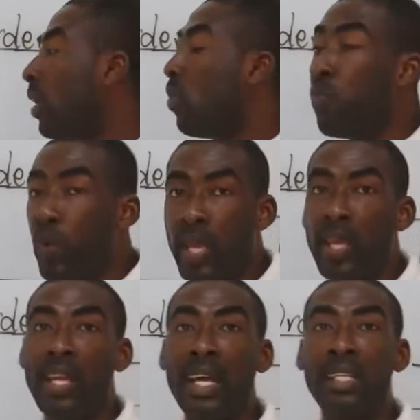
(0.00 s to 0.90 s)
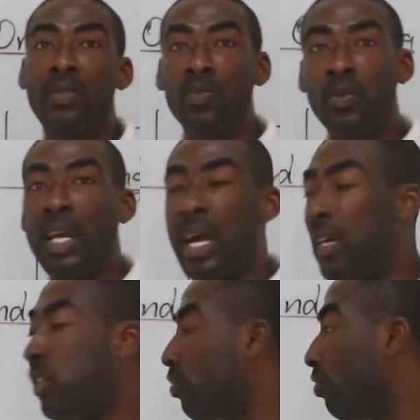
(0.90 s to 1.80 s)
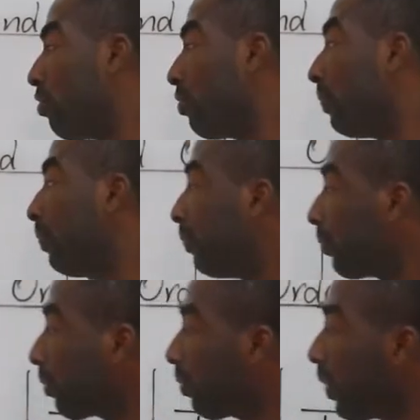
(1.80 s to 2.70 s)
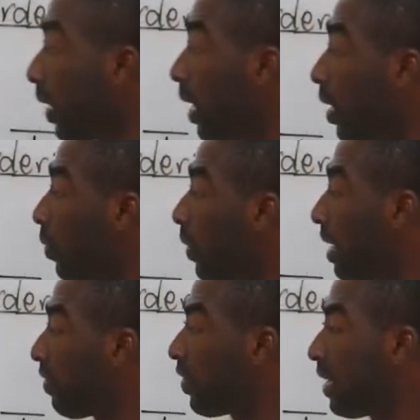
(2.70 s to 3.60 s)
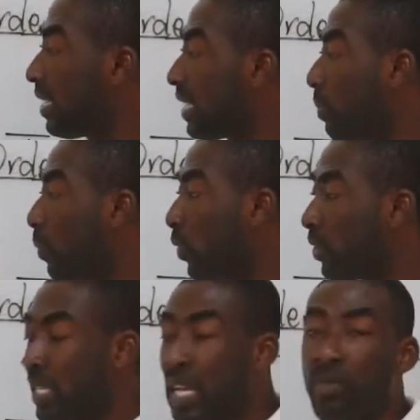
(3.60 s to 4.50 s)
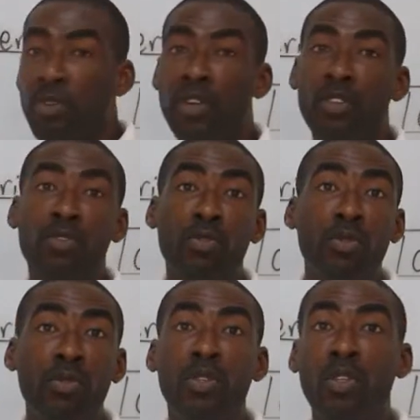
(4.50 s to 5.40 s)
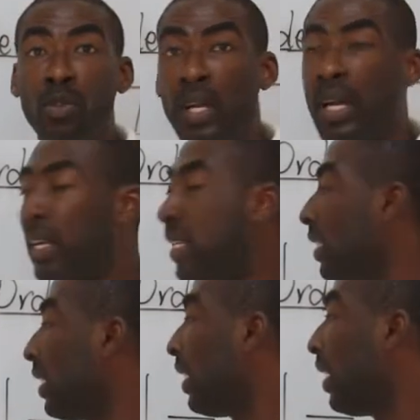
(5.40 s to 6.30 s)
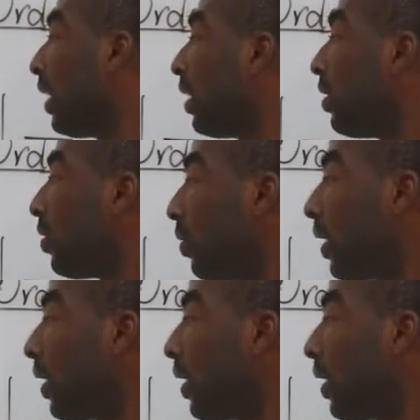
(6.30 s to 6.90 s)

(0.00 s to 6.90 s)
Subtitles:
way that we are asked to do. We have 3 examples that we're going to look at, so